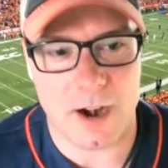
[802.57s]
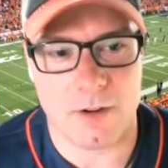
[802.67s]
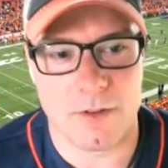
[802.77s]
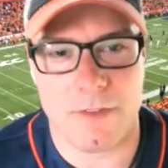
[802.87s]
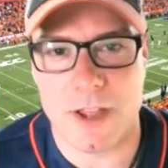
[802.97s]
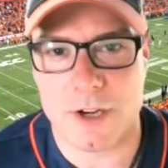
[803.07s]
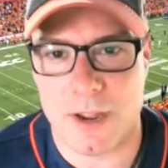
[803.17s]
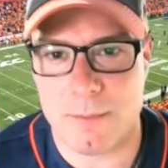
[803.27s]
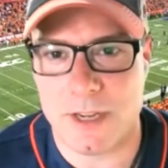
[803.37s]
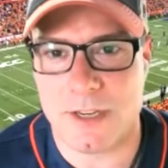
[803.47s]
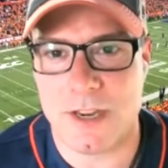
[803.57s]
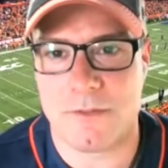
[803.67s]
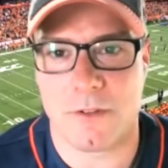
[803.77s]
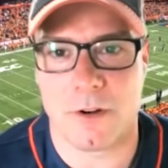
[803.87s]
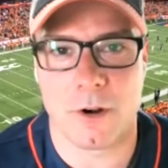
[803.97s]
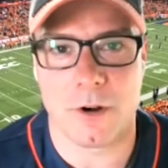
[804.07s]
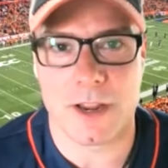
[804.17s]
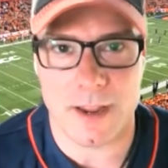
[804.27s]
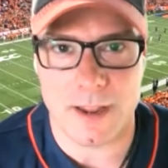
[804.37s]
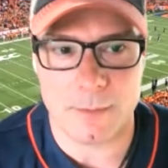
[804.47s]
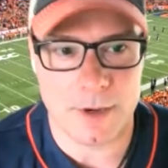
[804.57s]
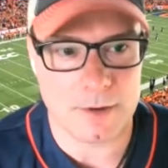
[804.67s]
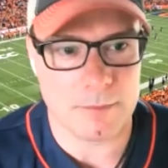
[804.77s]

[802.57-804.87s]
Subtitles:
our revenge on BC for hurting him. And